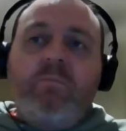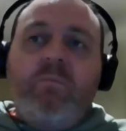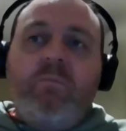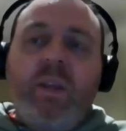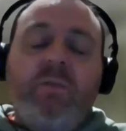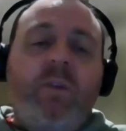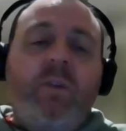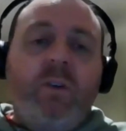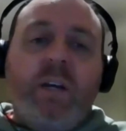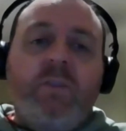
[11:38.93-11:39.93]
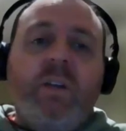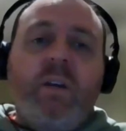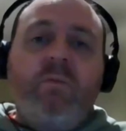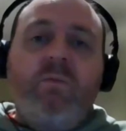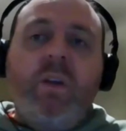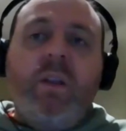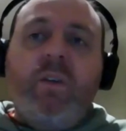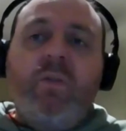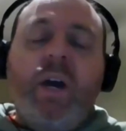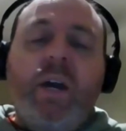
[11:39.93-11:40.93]
Meet the Fockers was actually
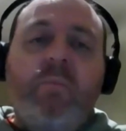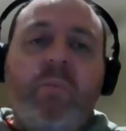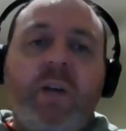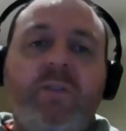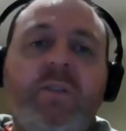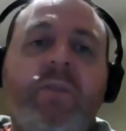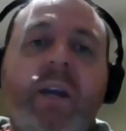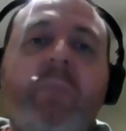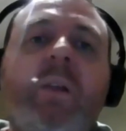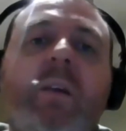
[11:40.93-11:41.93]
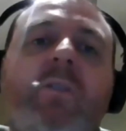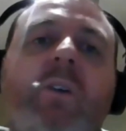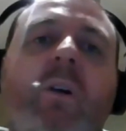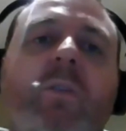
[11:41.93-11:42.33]
really good. It had a budget of $80 million,